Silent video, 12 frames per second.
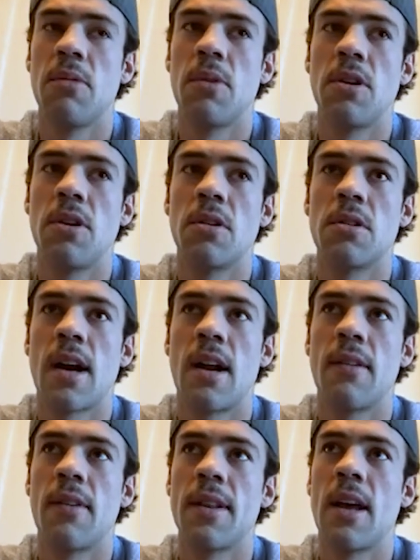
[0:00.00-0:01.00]
when you're kind
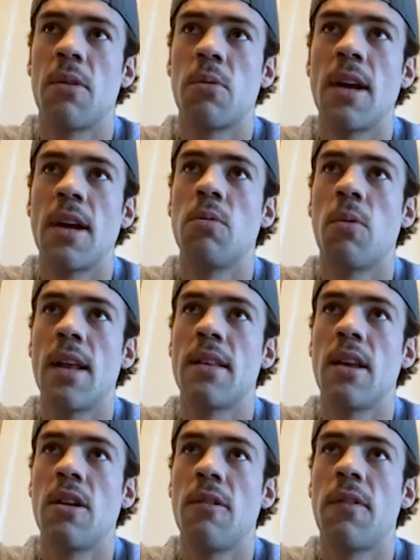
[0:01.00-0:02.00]
of at that right weight
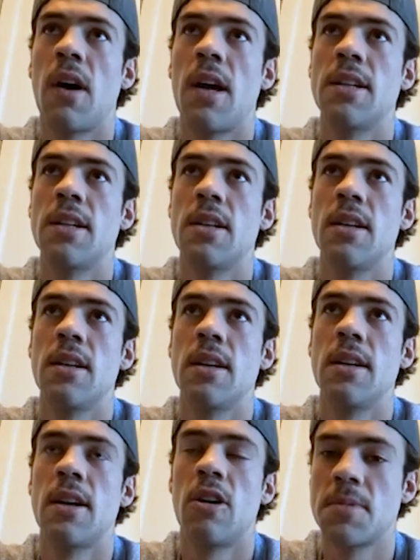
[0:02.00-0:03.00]
that you find,
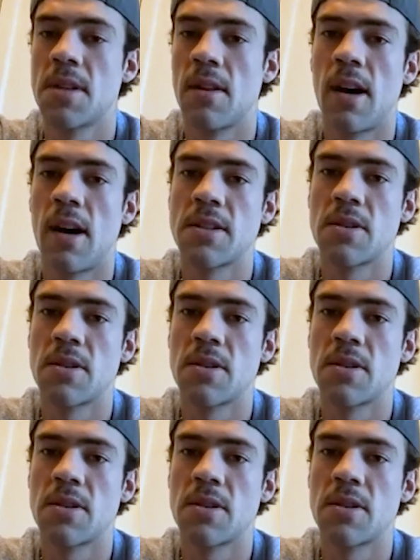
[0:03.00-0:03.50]
it helps a lot.